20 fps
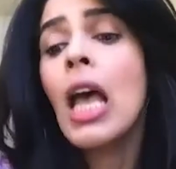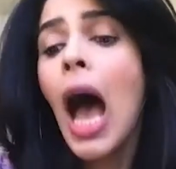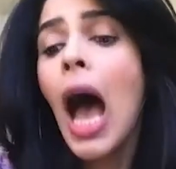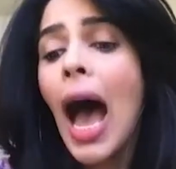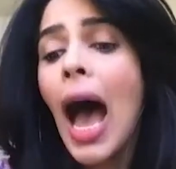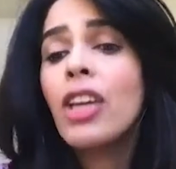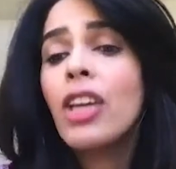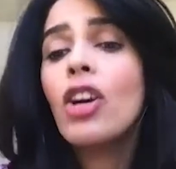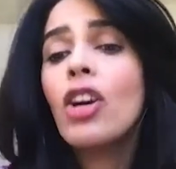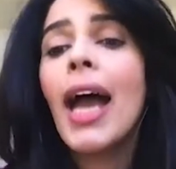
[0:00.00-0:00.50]
Are
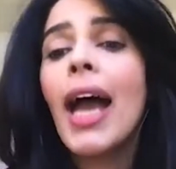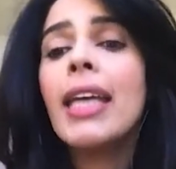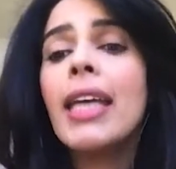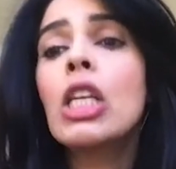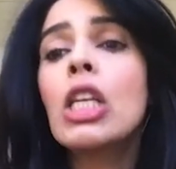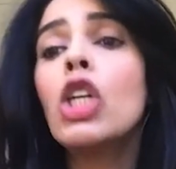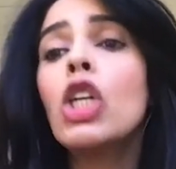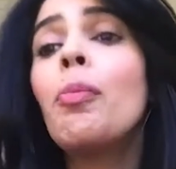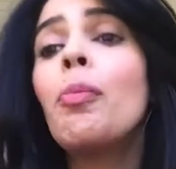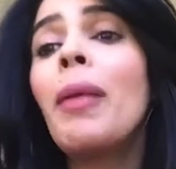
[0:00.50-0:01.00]
you guys
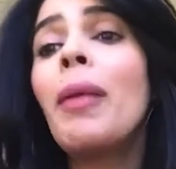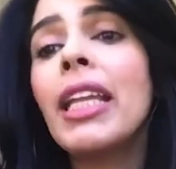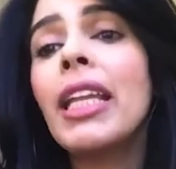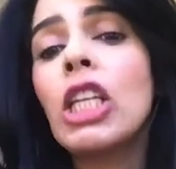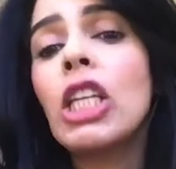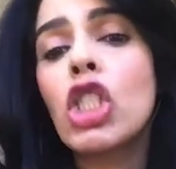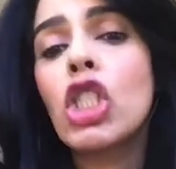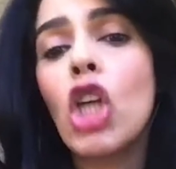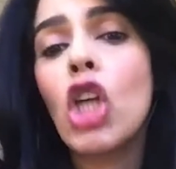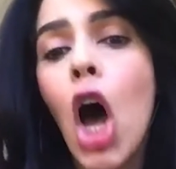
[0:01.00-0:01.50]
going to play the
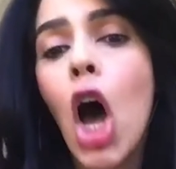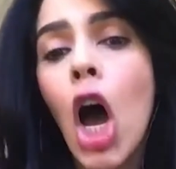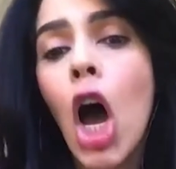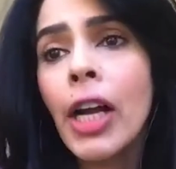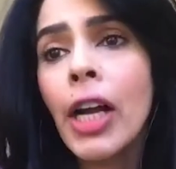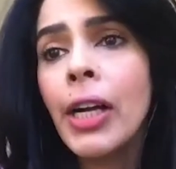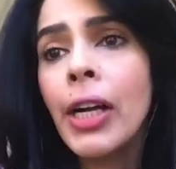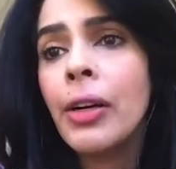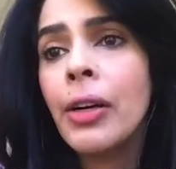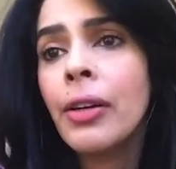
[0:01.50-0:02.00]

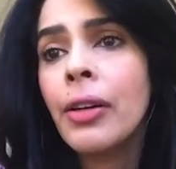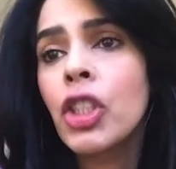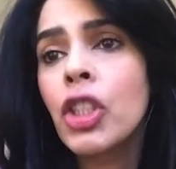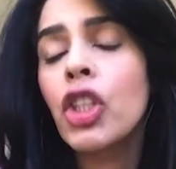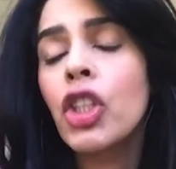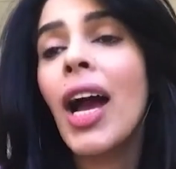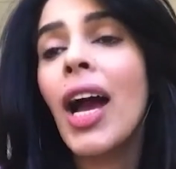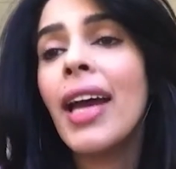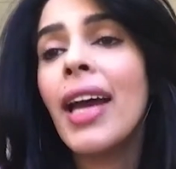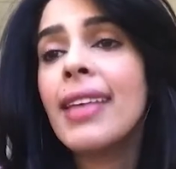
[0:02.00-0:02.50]
song? Do you
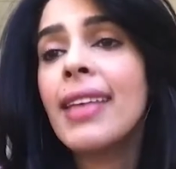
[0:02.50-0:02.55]
guys